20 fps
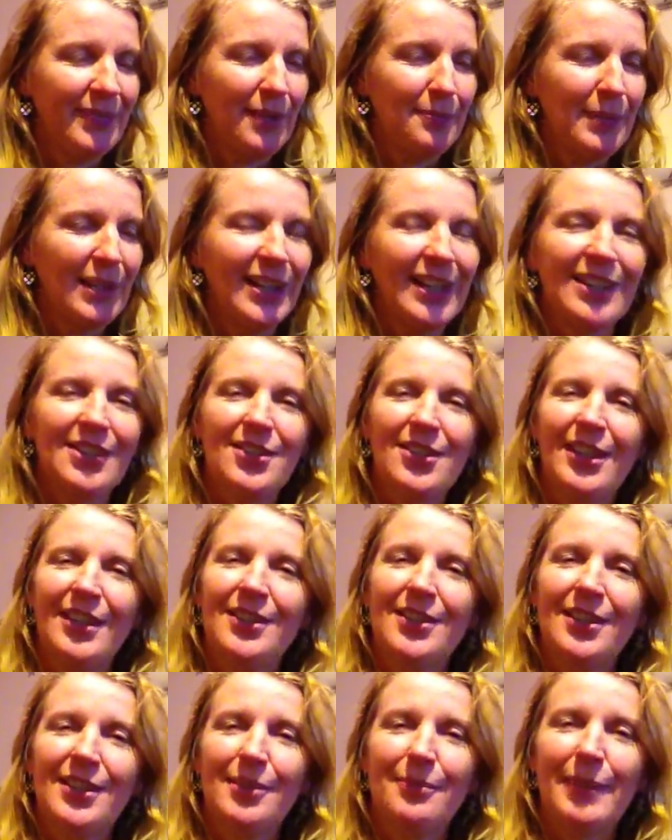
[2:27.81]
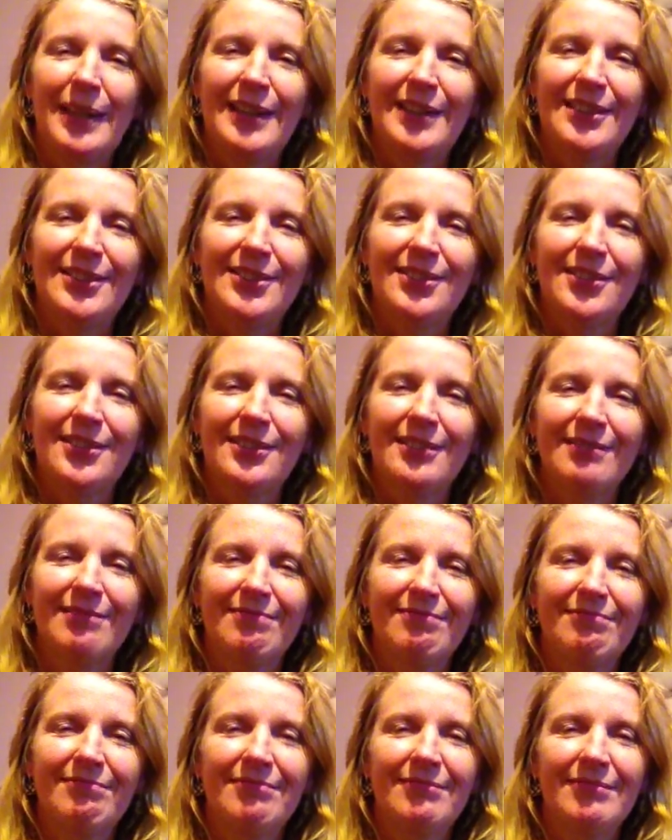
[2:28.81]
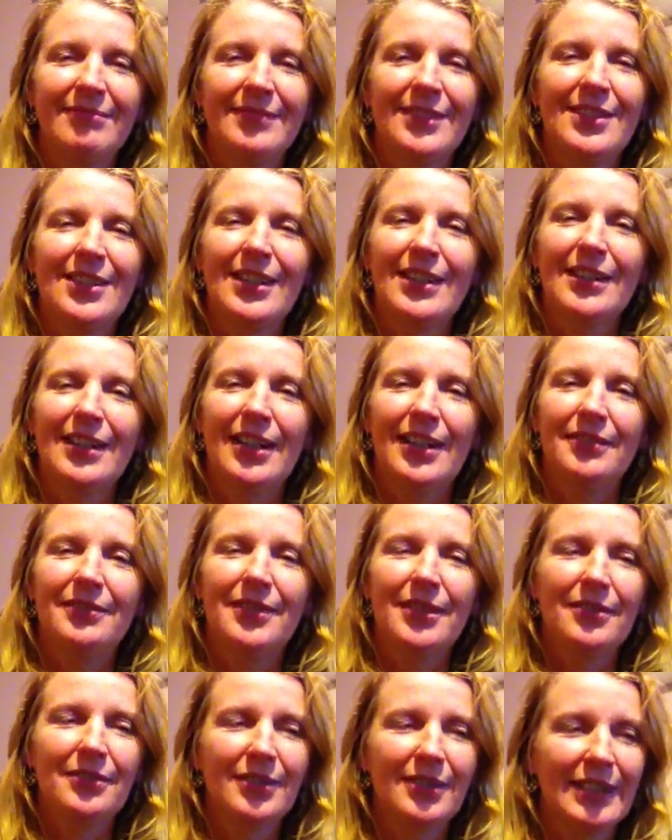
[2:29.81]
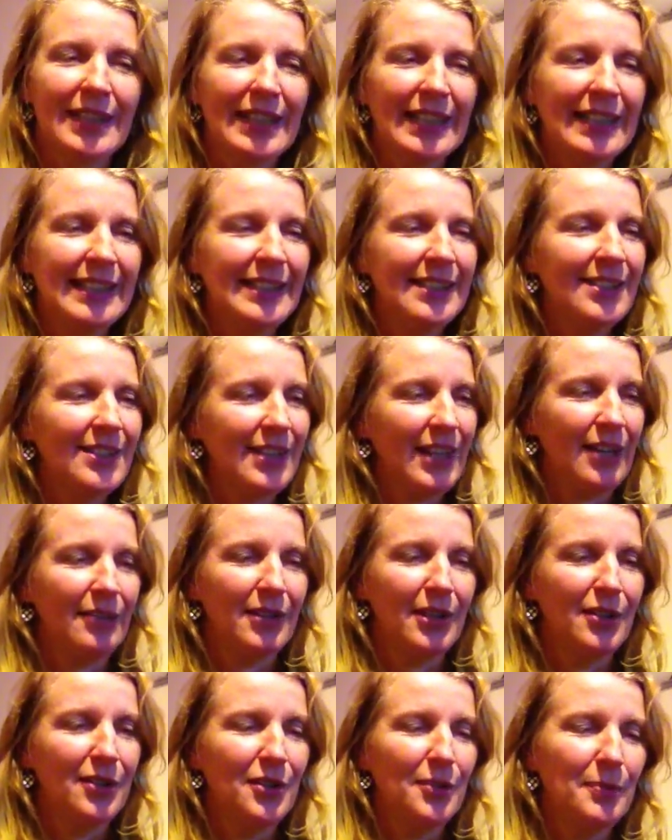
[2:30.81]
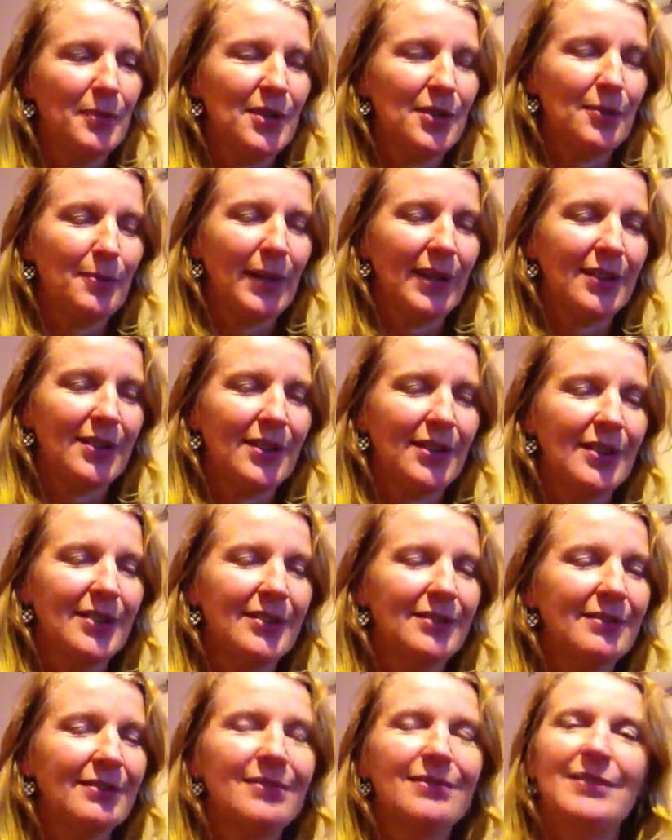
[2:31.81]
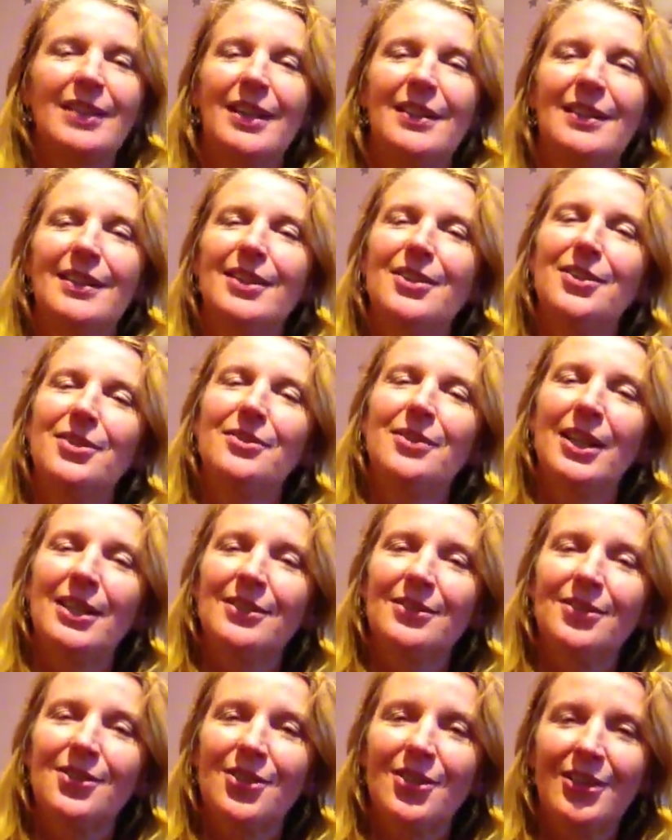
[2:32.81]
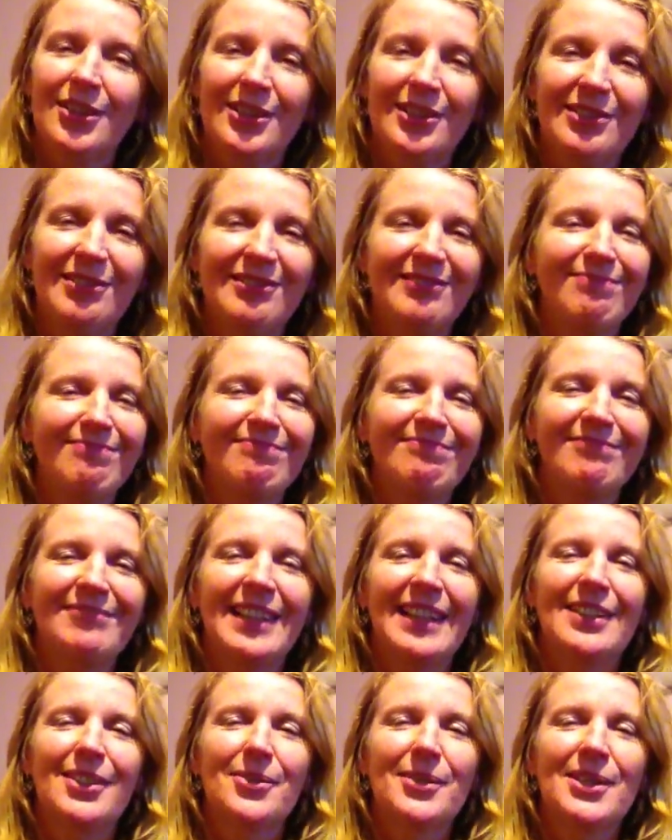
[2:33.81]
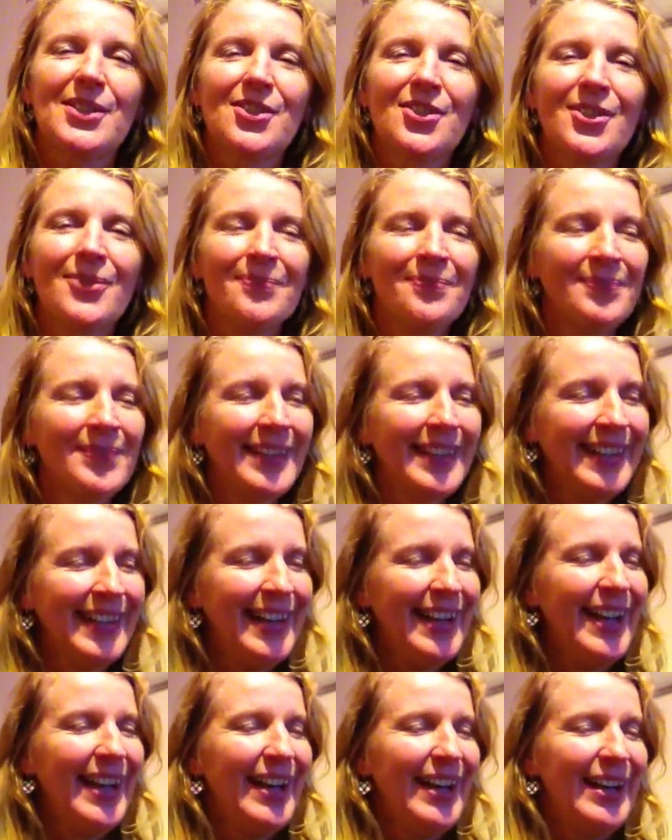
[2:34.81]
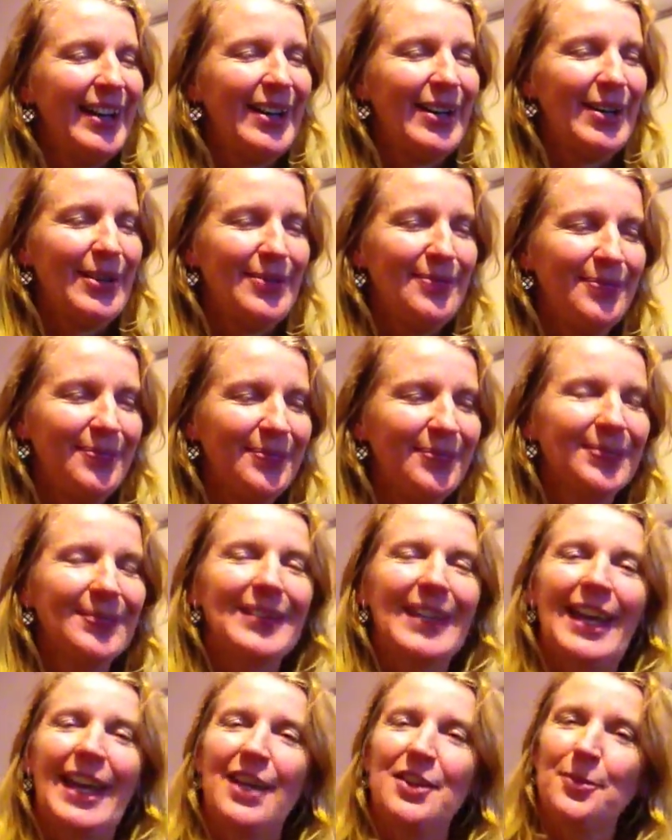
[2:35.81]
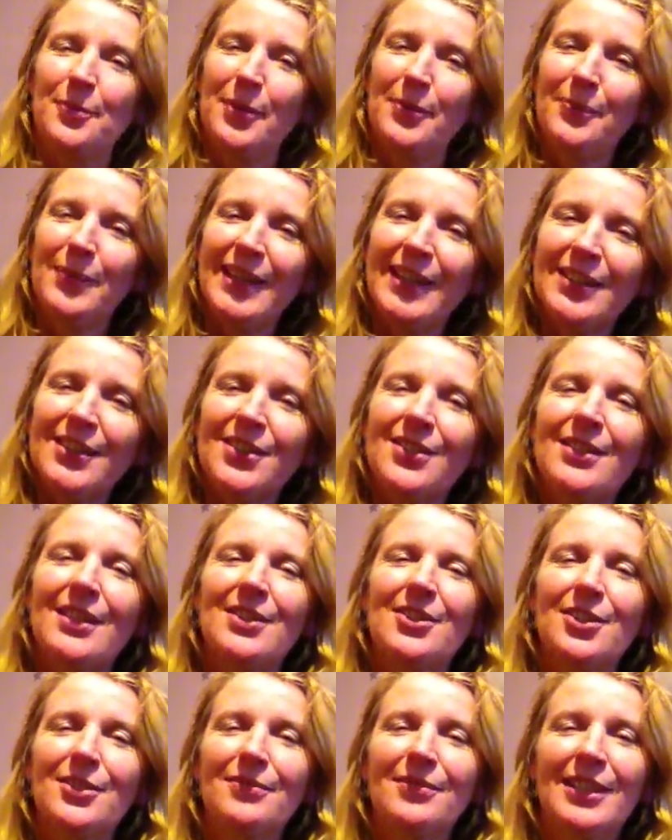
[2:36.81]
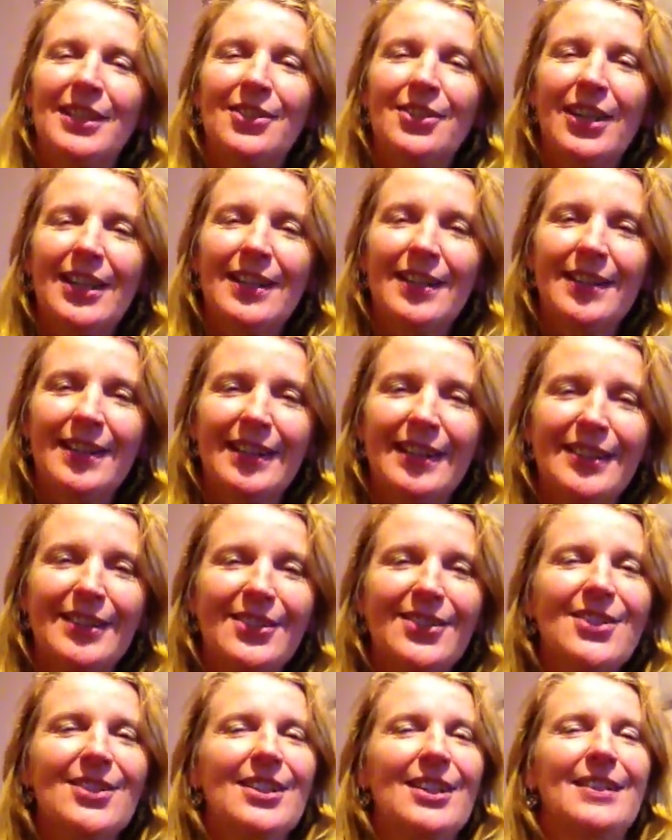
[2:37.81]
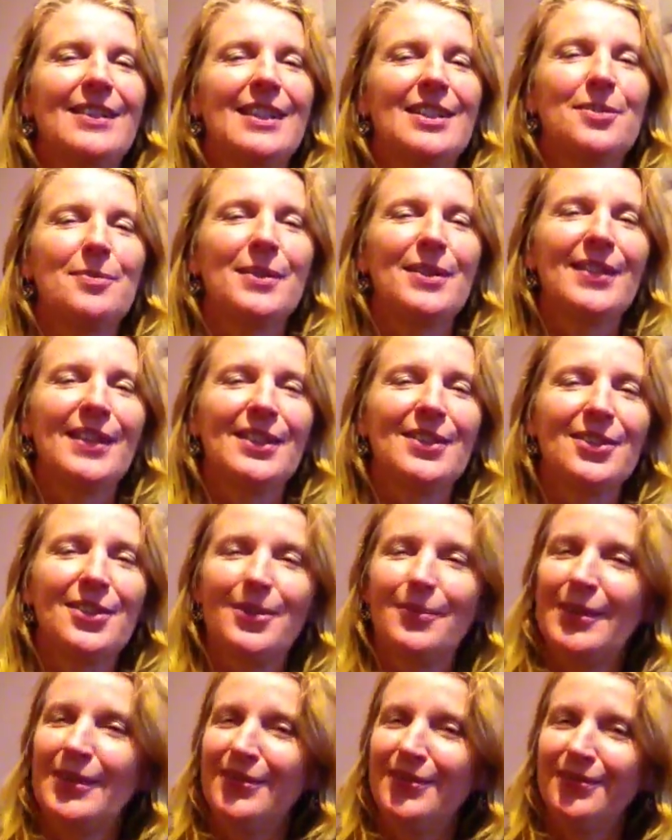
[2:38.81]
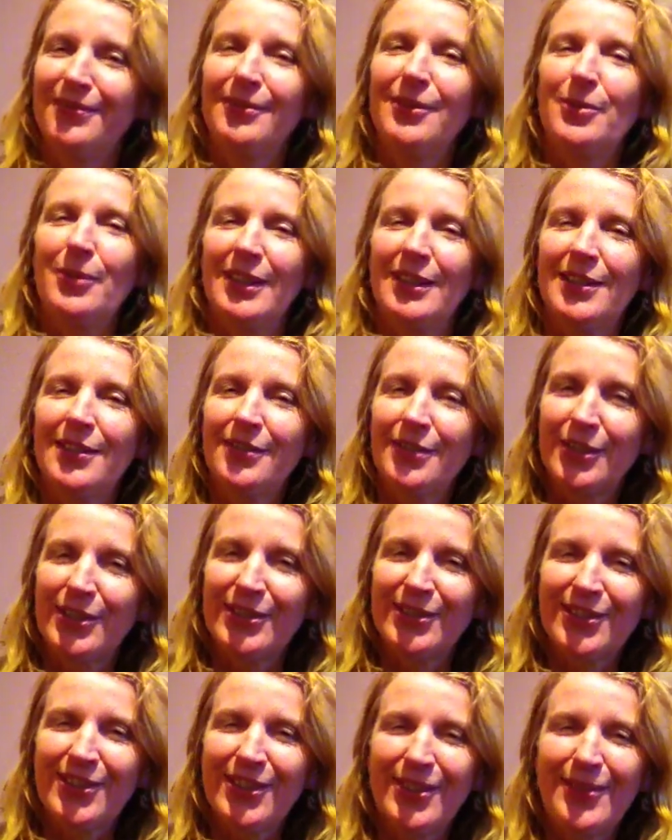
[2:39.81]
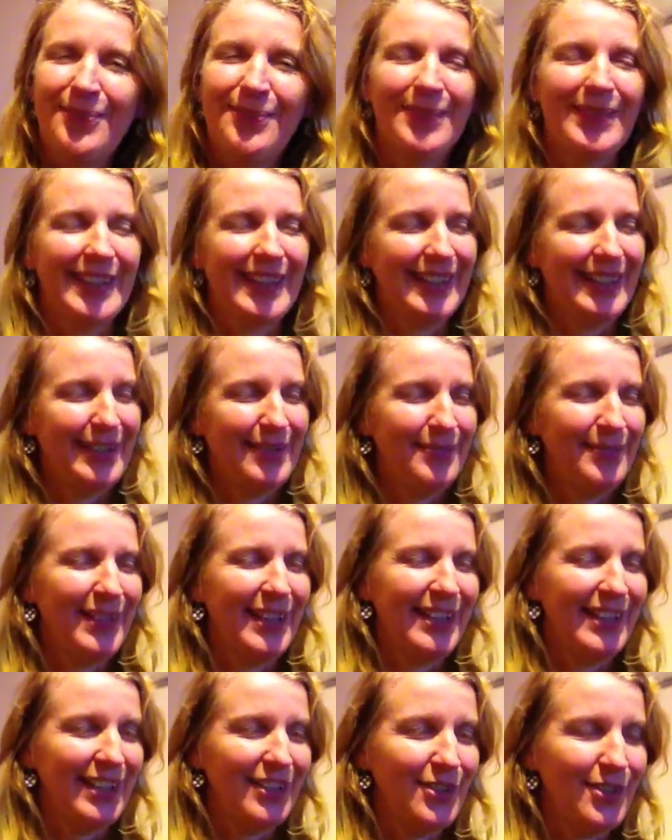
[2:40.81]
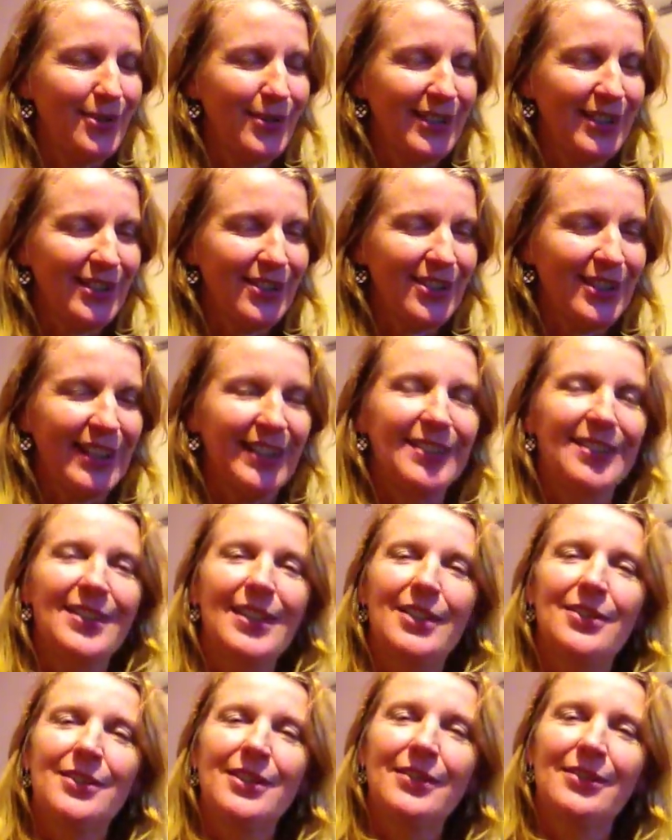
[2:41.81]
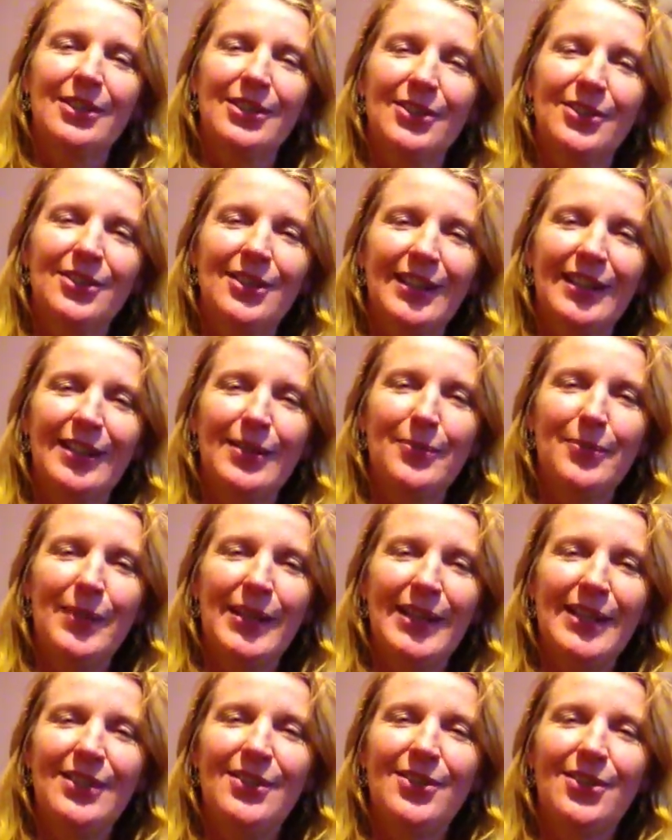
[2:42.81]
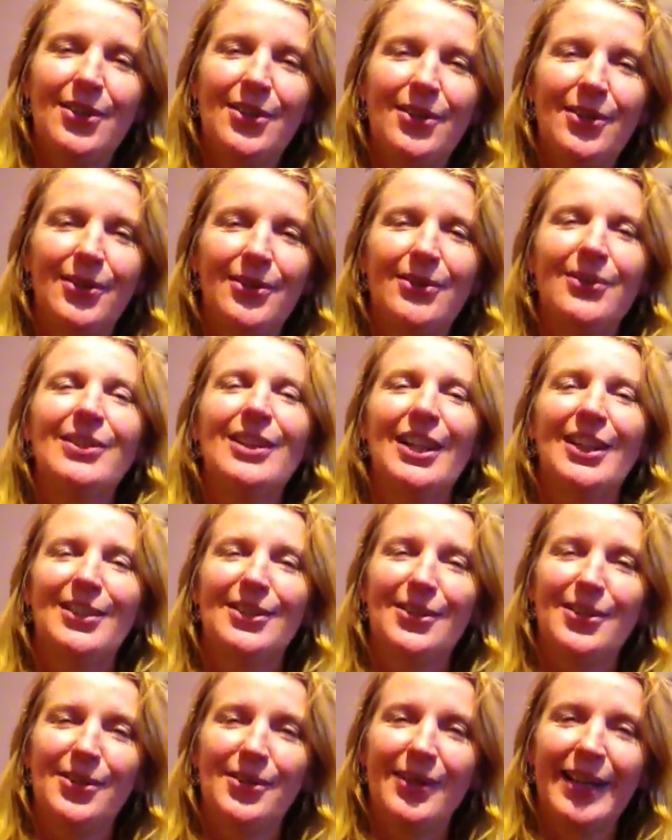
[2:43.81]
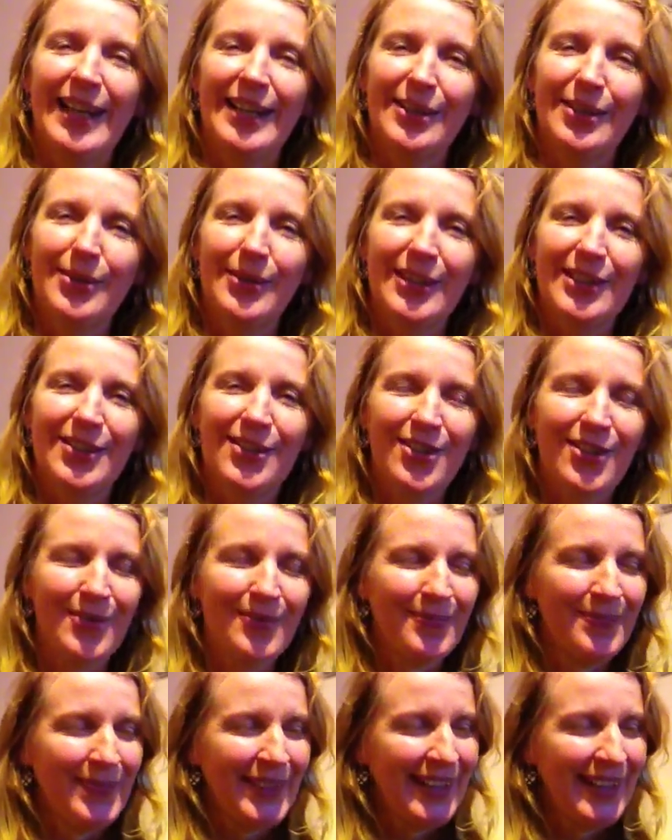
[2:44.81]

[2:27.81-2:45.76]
being excited about seeing life differently, having a new perspective, learning a new culture and language. It has been mixed. There's some really great things, and there's been things that have been quite difficult. And I do understand how difficult it can be to learn a new language.